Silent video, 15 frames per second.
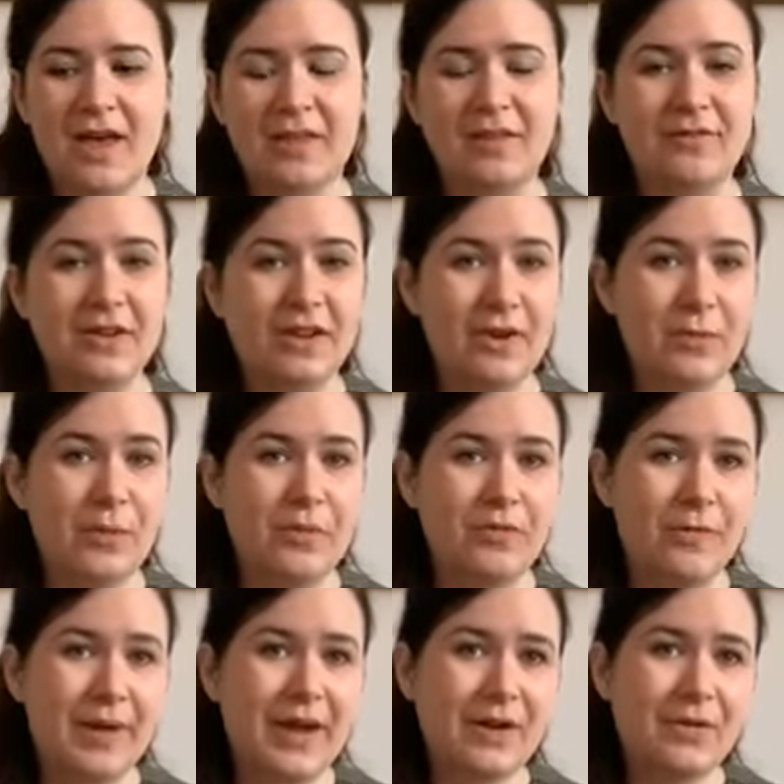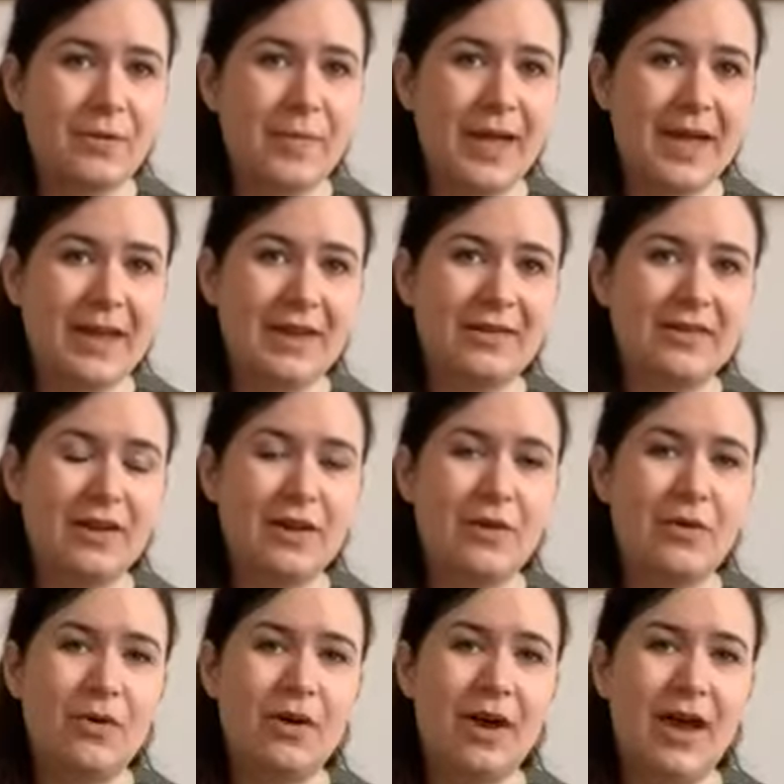The video will remain on the page
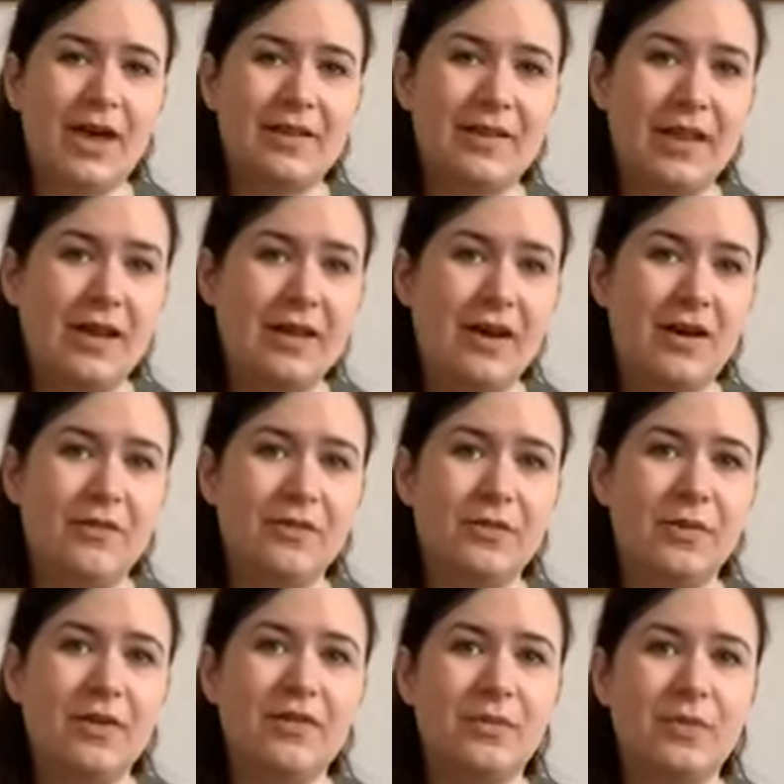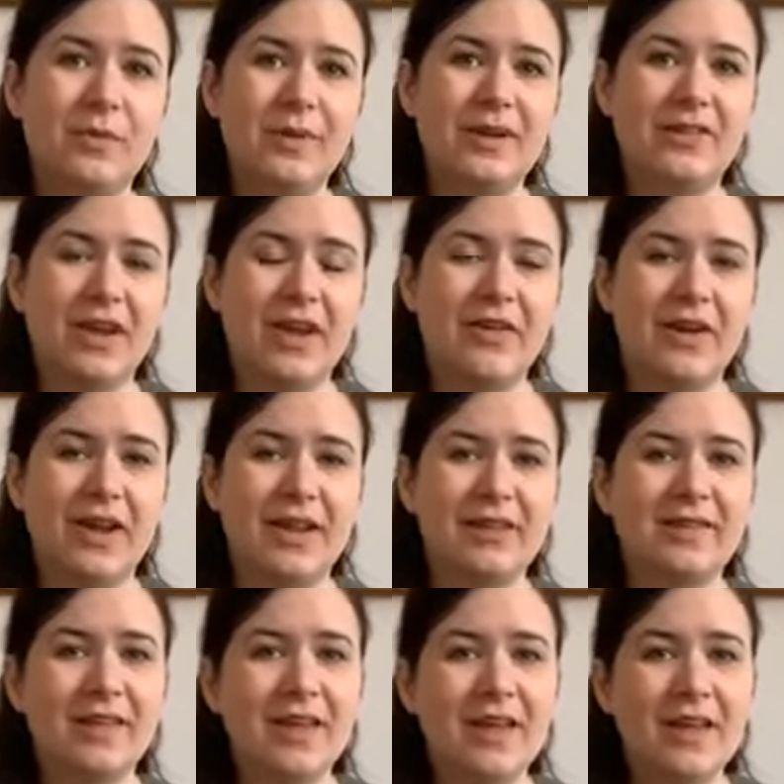and then afterwards we'll be sharing it
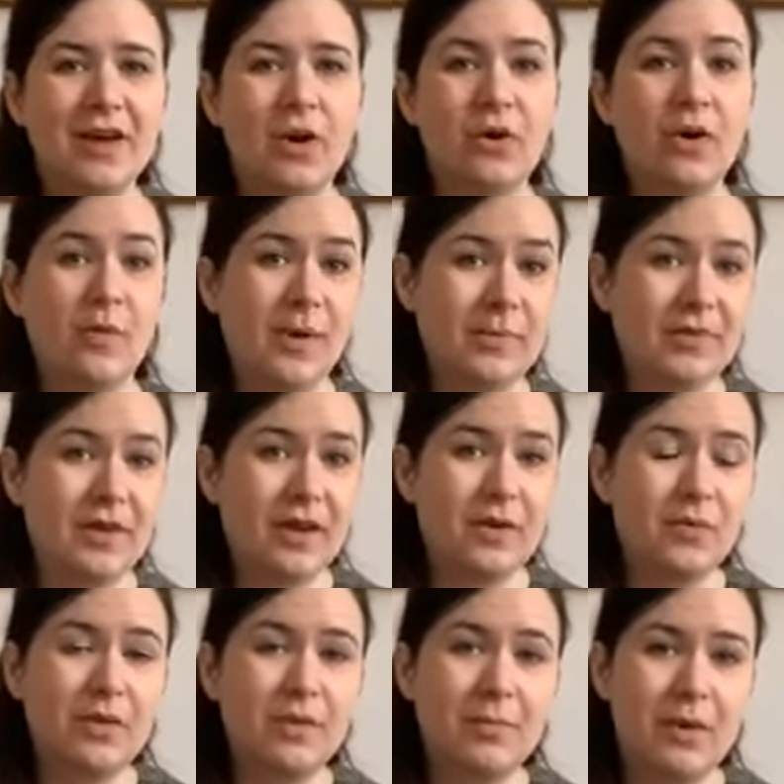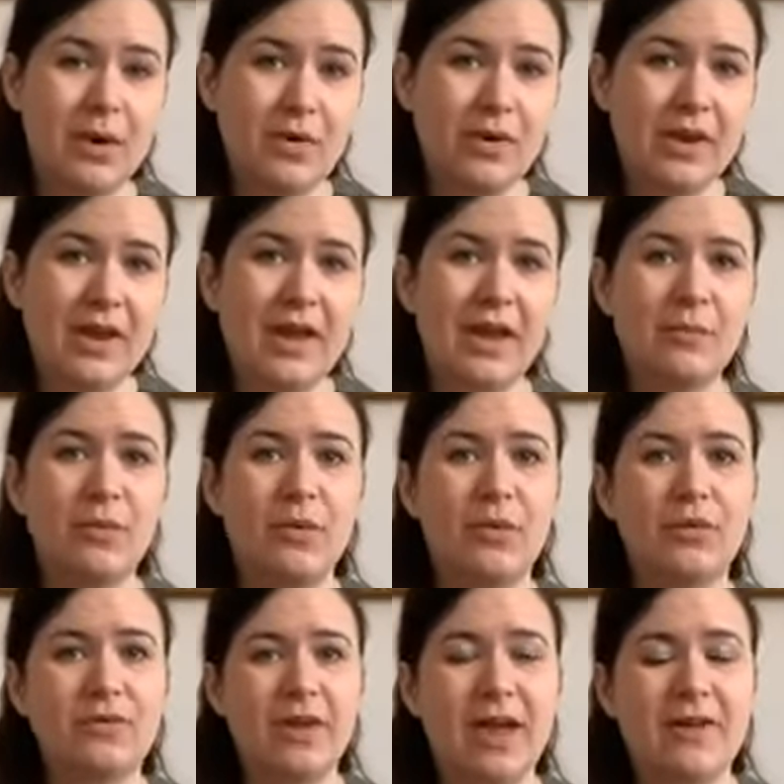on our website with a blog, and we'll
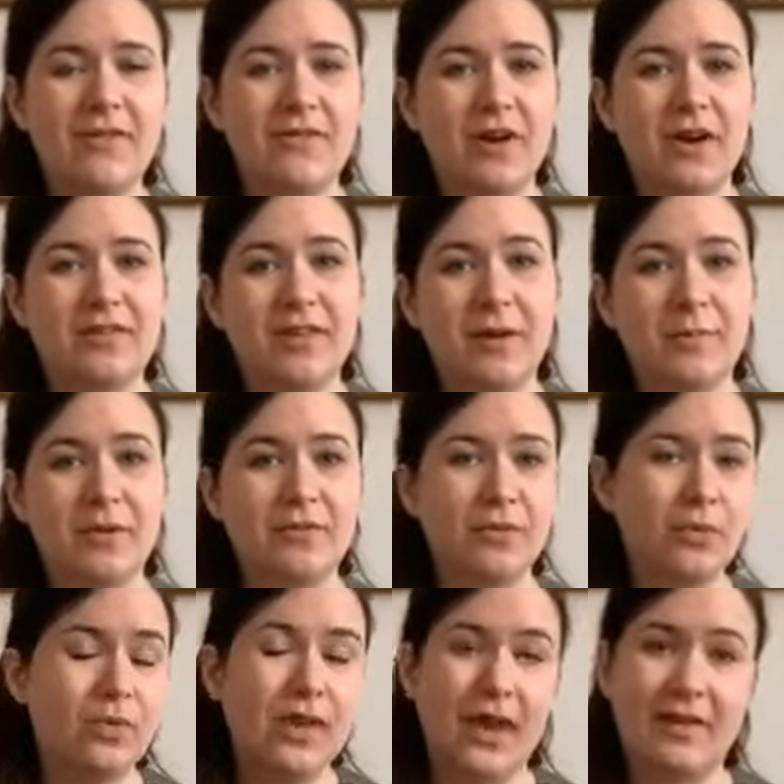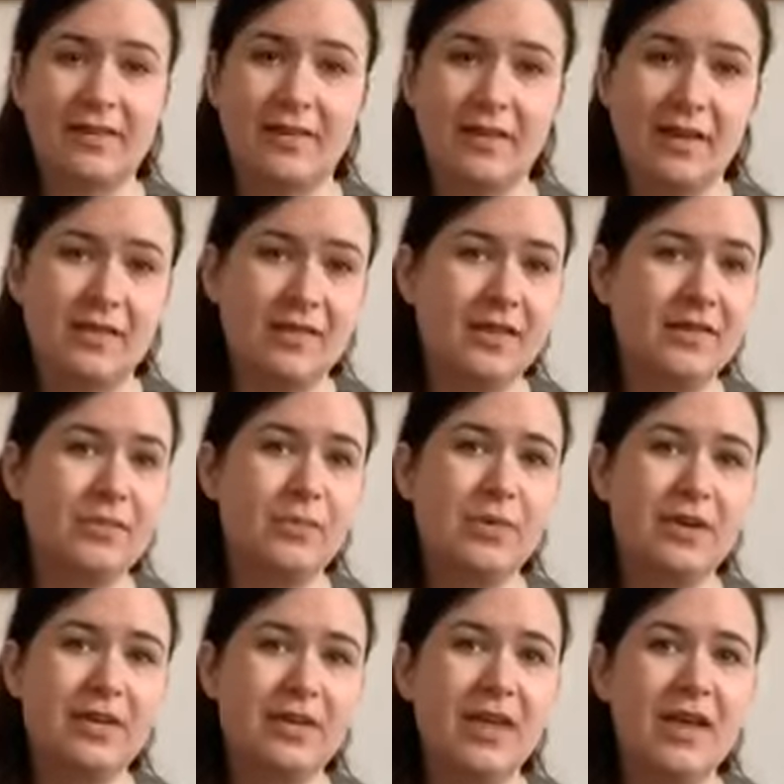also have a write-up of all the exercises
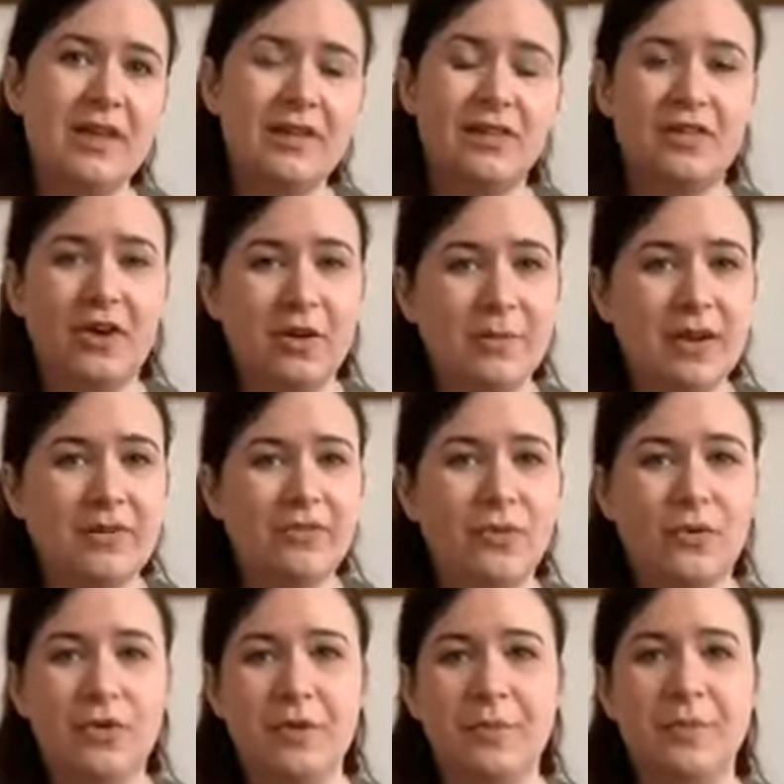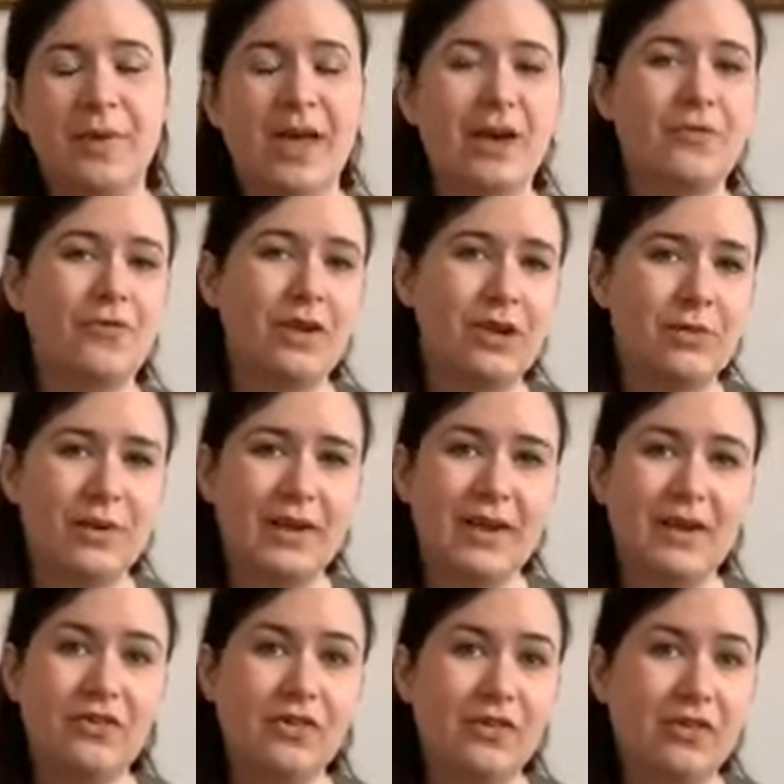with the timings for them, how frequently
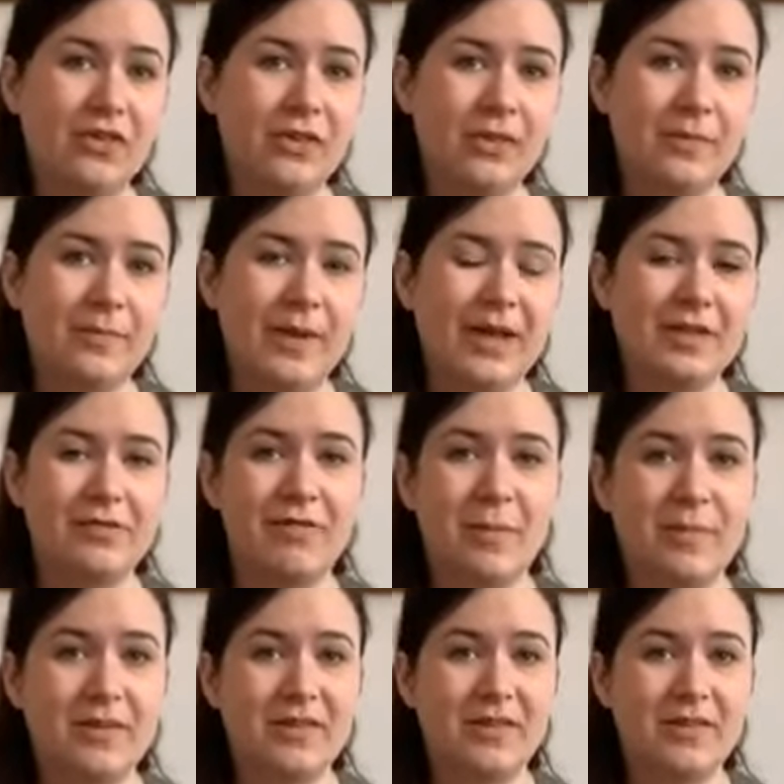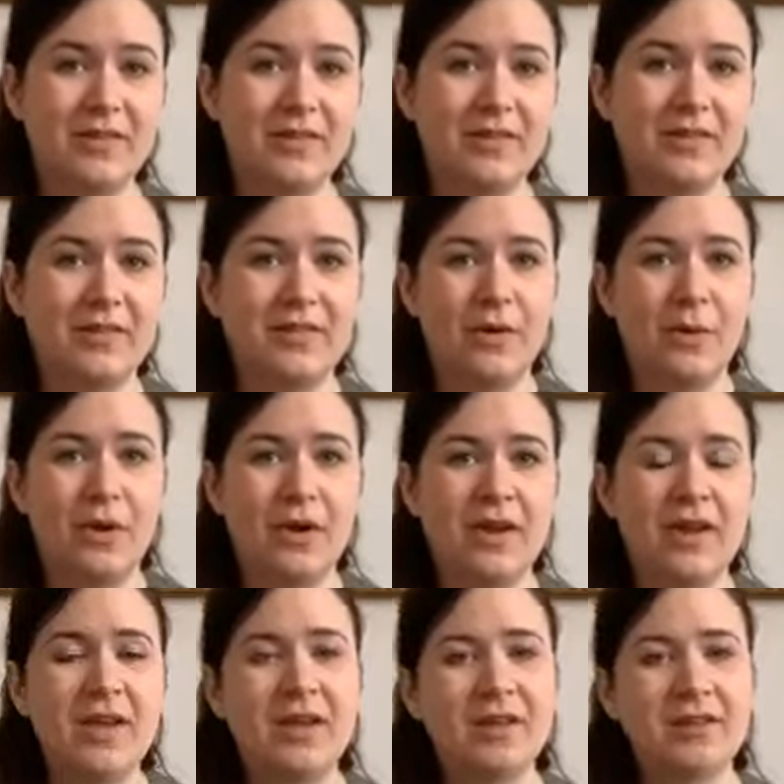you should do them, and the repetitions and so on.
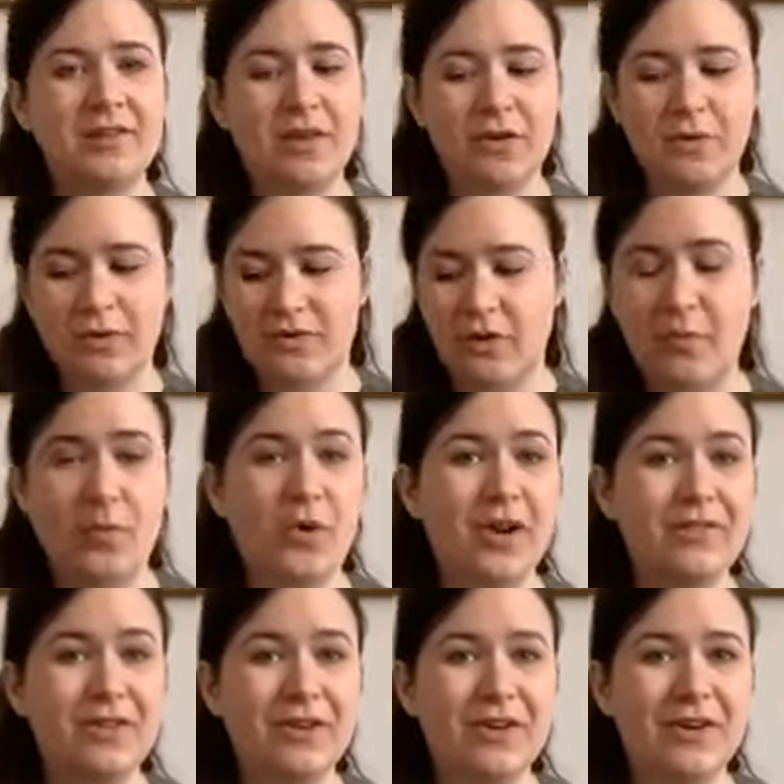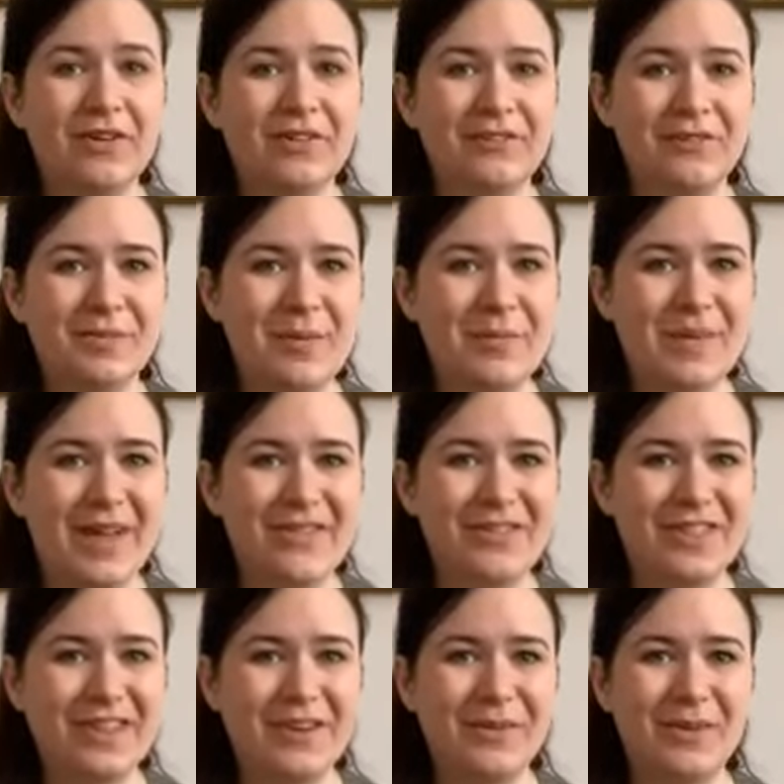So don't worry if you can't remember
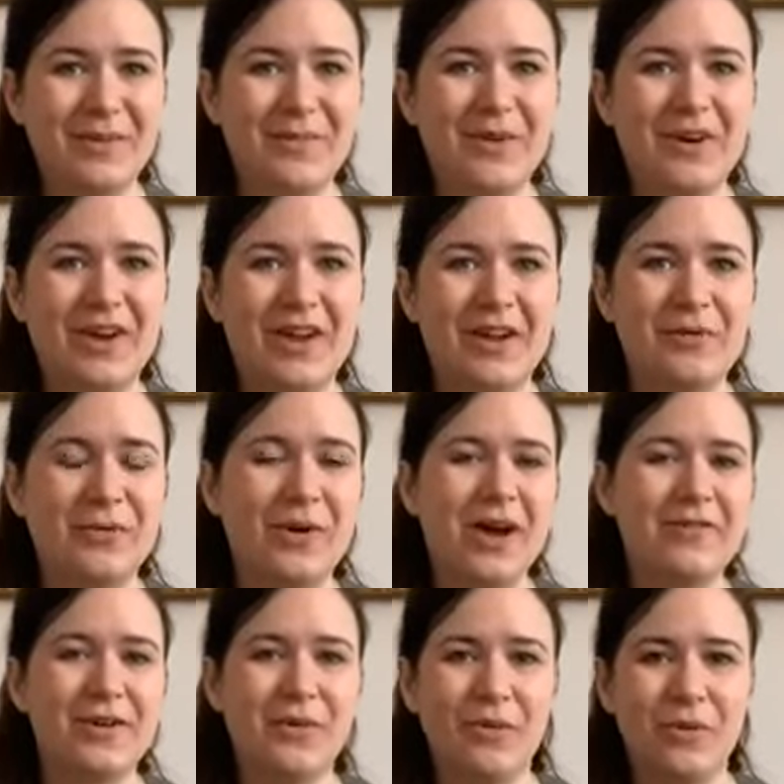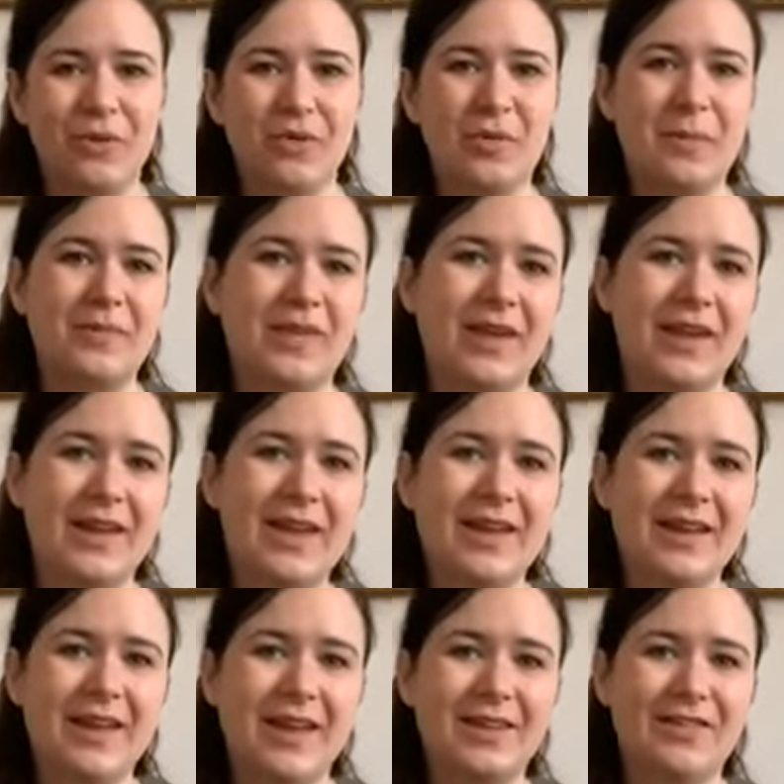everything all in one go, we'll have it all on the website
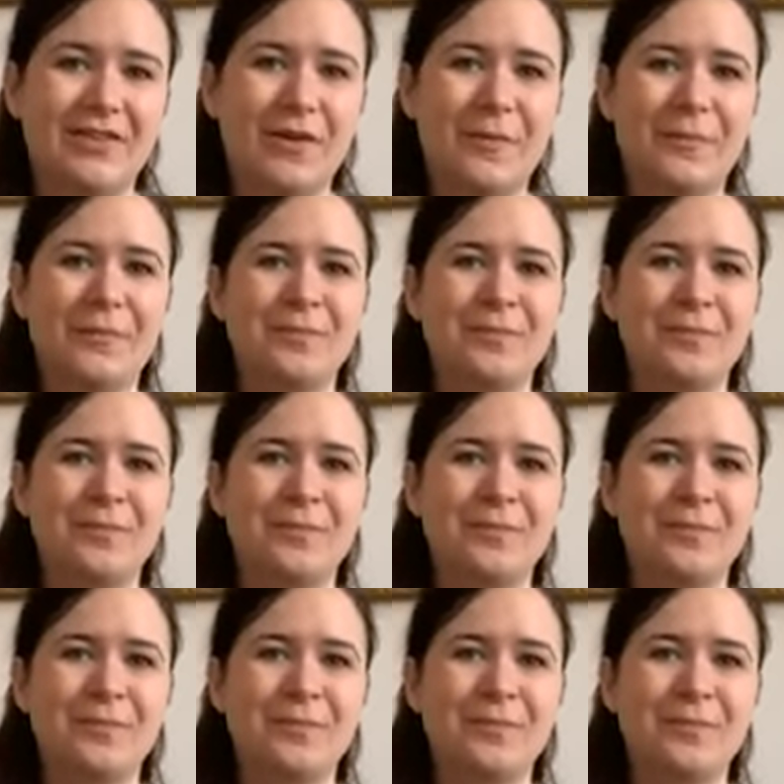later on.